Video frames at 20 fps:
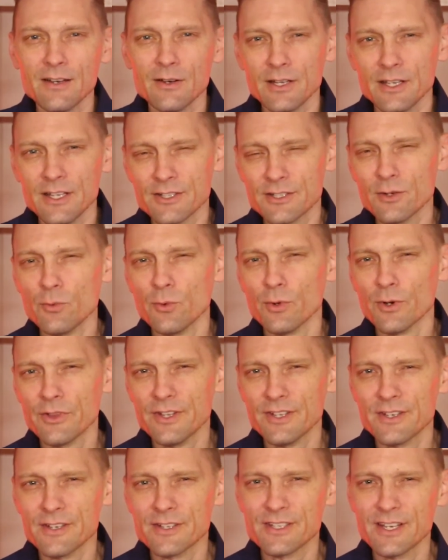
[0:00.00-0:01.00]
is it worth
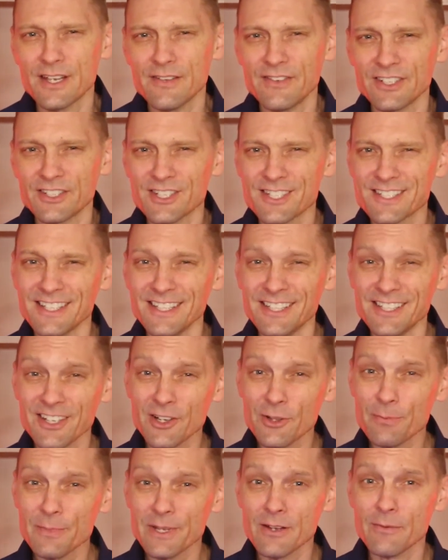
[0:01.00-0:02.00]
it saving just a
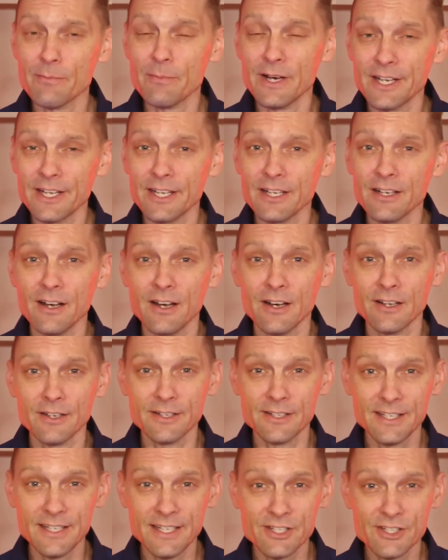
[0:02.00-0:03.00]
little bit of money on a
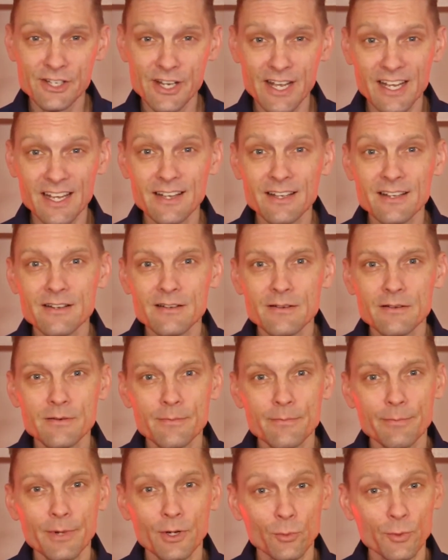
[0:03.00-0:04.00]
DJ,
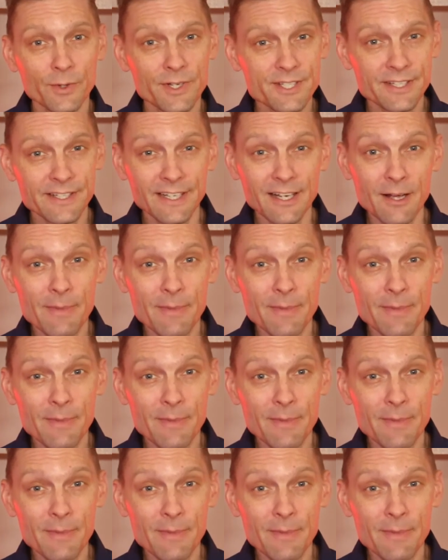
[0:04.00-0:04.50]
but risking a